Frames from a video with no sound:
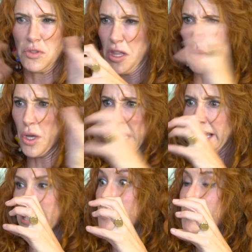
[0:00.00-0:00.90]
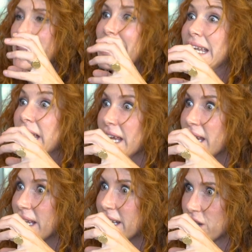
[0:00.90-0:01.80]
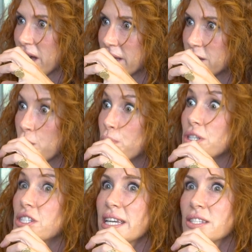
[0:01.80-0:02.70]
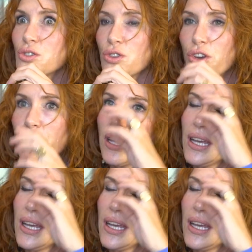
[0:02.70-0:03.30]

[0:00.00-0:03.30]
so they work like this, but they need each other. So progesterone